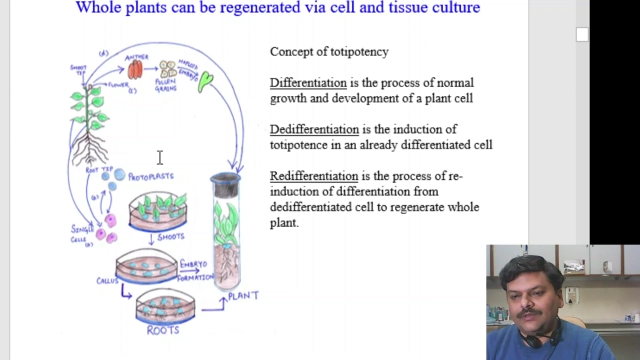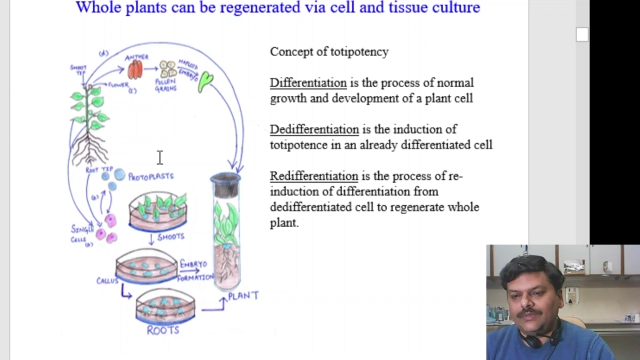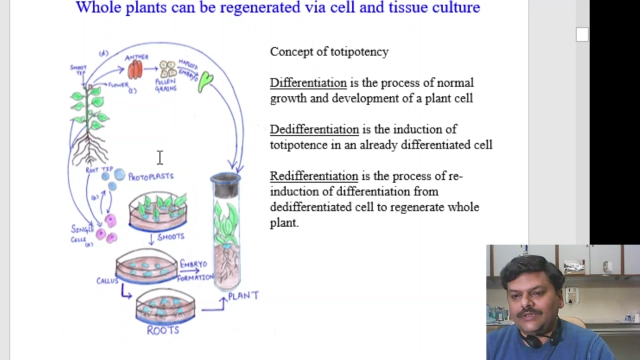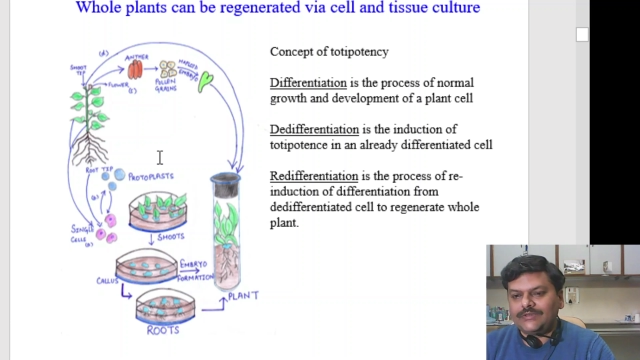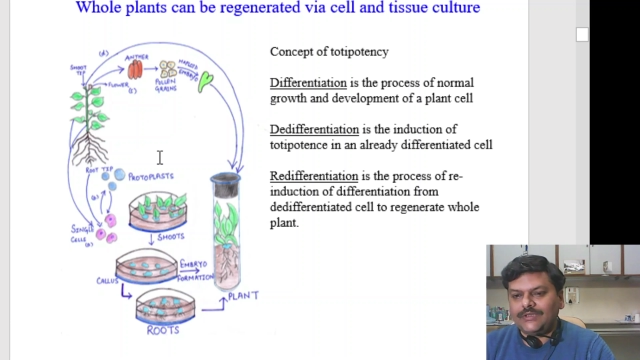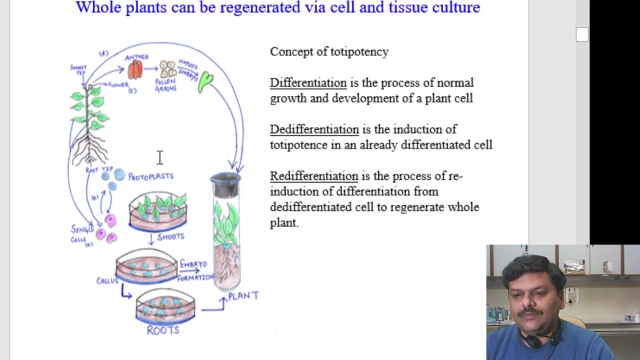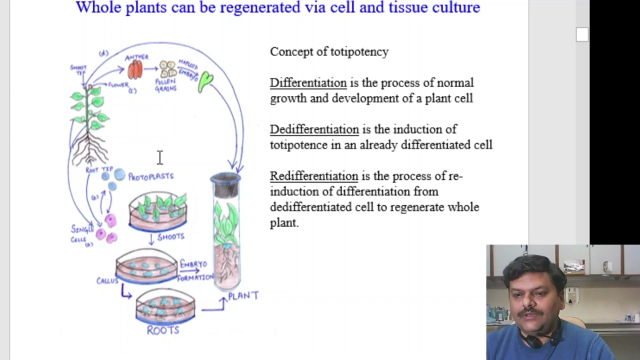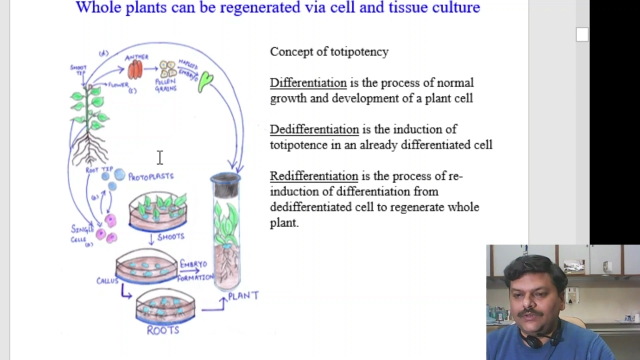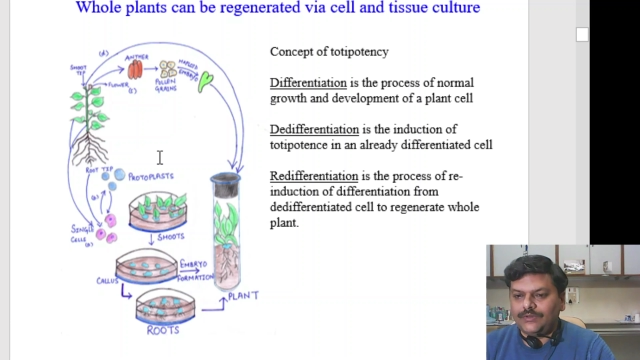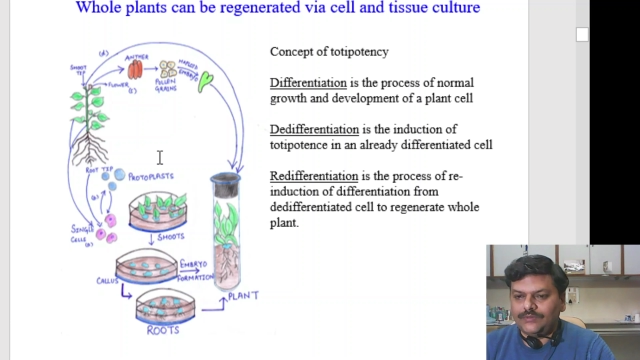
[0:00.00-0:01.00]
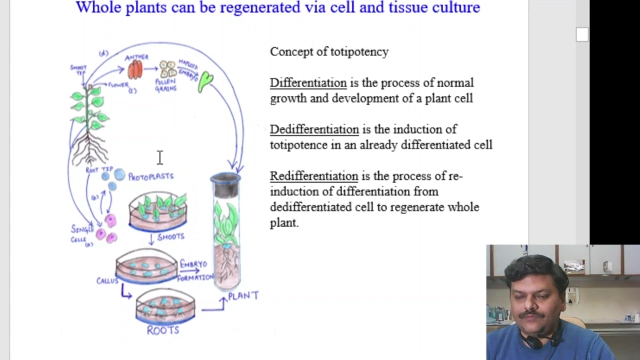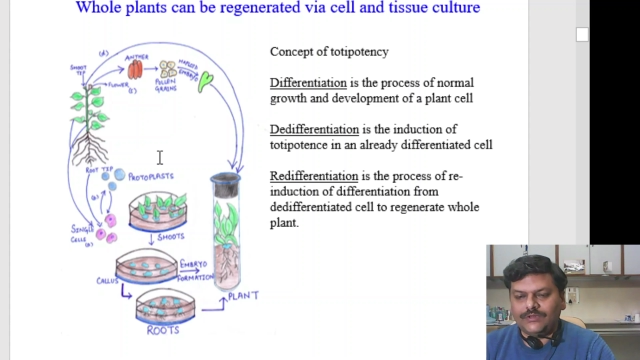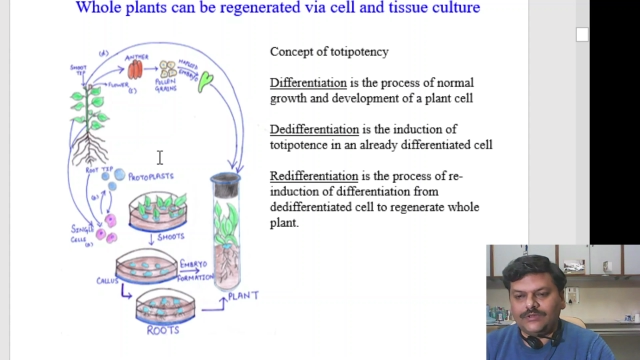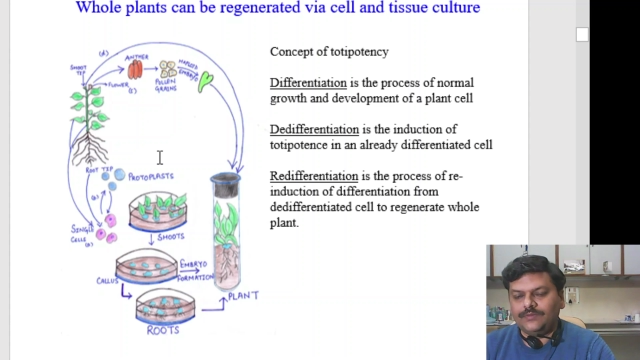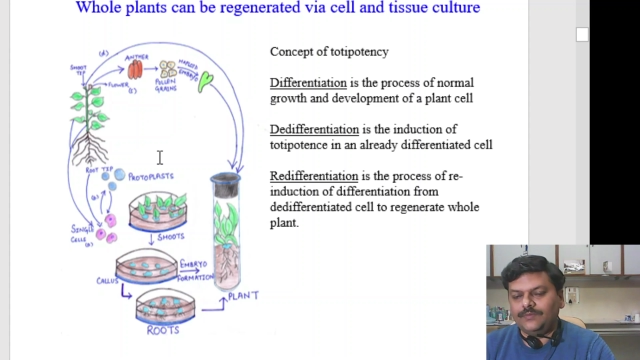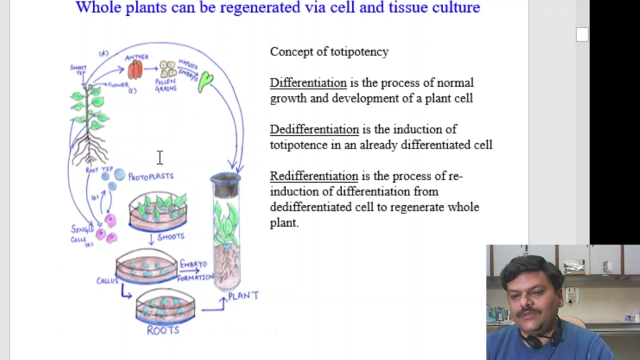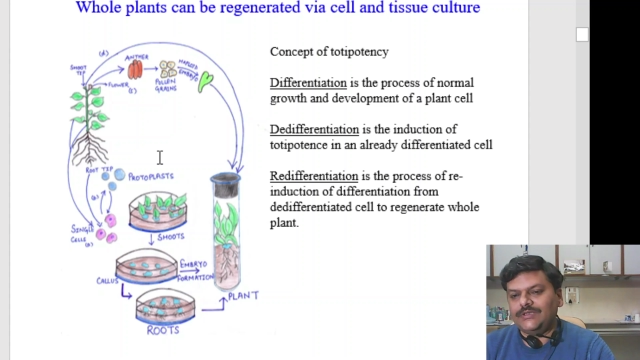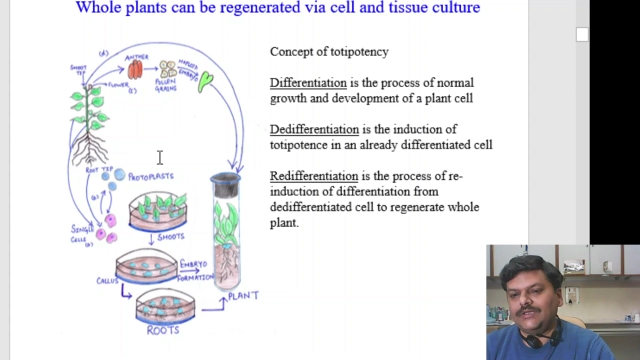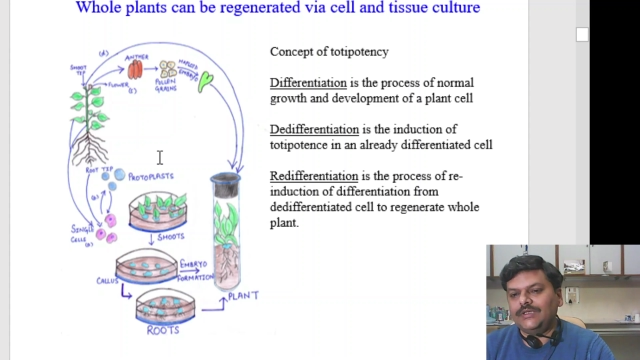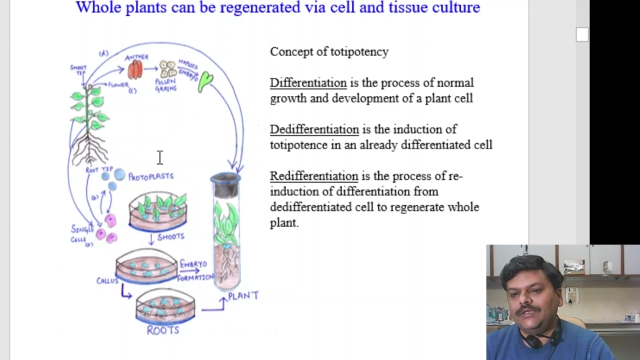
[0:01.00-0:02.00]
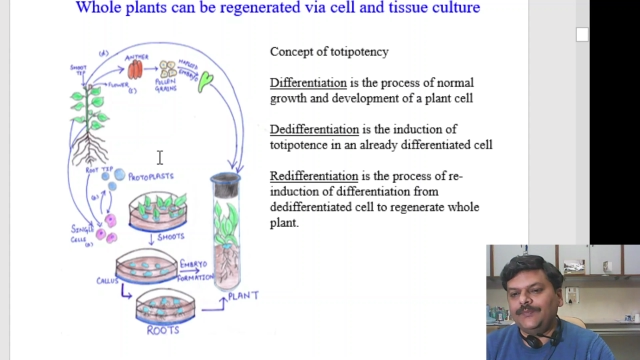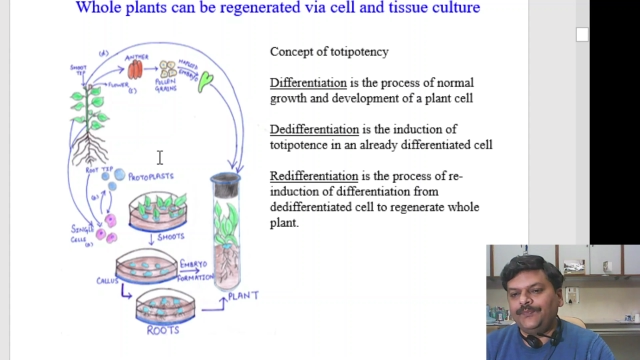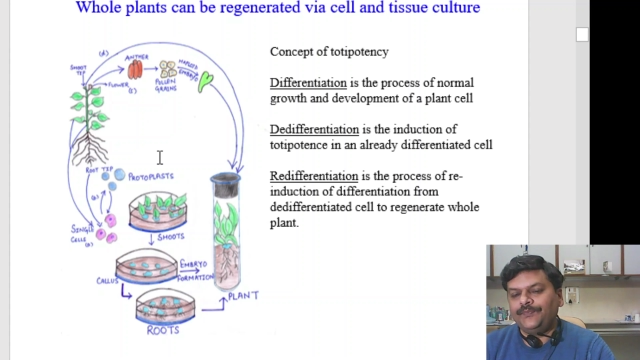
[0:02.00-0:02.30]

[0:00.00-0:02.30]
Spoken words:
meristem, which basically